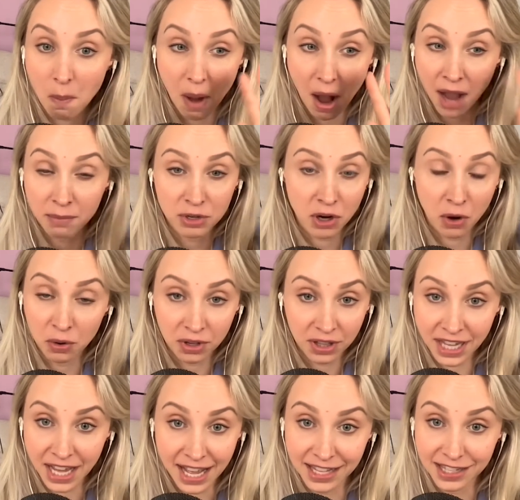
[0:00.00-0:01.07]
I'm
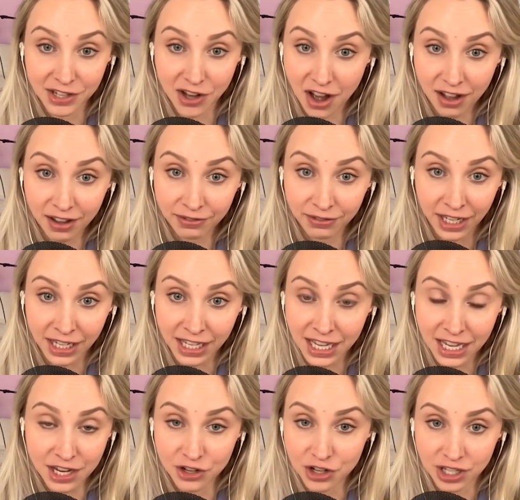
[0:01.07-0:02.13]
totally hands off and
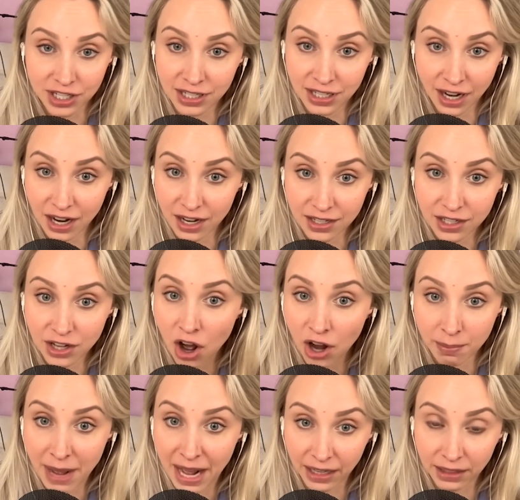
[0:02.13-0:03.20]
he just does
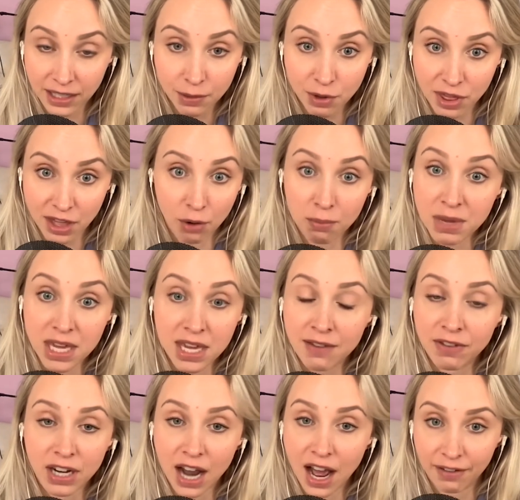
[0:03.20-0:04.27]
automatically without me
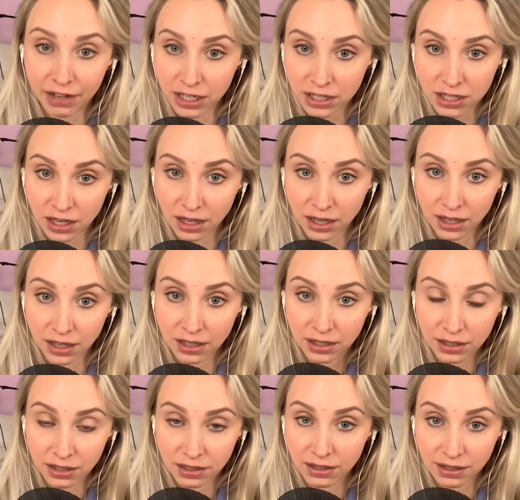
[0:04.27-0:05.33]
even having to
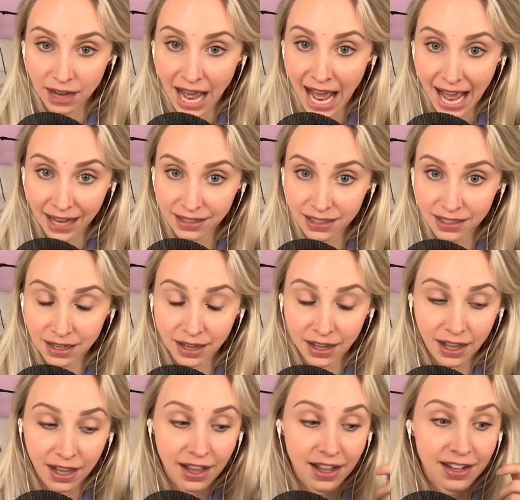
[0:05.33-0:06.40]
ask.
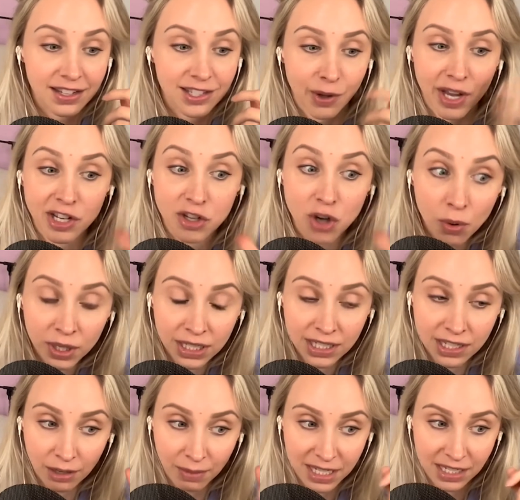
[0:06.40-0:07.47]
So I don't
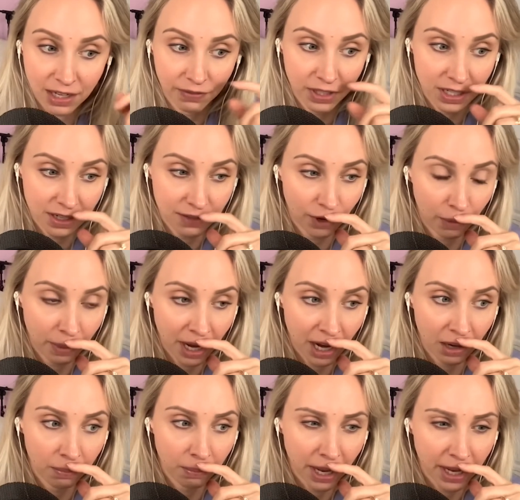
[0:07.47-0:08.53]
consider myself the default
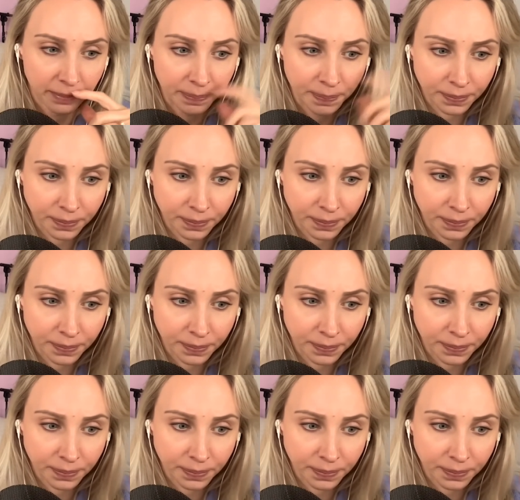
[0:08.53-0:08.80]
parent, but